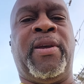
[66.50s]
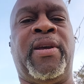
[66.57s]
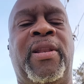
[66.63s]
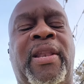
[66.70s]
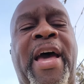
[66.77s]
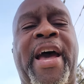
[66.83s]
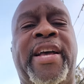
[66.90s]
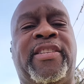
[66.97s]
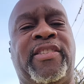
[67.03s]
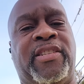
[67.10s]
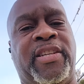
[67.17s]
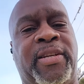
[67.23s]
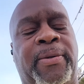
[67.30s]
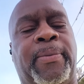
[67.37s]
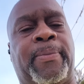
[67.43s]

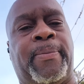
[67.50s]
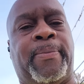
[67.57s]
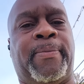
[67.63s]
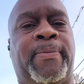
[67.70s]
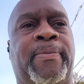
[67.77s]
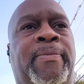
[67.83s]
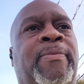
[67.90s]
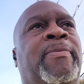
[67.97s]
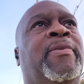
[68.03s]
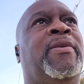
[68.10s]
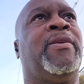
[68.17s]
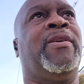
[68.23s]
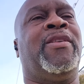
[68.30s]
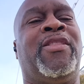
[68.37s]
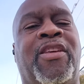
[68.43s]
lastly,
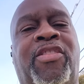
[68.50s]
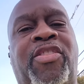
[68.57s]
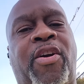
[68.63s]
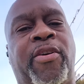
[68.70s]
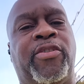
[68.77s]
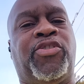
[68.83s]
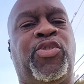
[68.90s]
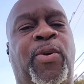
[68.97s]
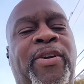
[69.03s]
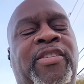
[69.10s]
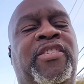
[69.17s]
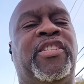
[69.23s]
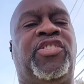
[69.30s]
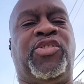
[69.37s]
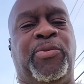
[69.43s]
the third choice
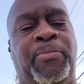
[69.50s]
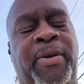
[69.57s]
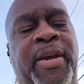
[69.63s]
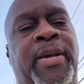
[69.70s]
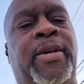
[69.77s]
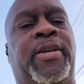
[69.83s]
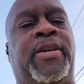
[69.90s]
that you make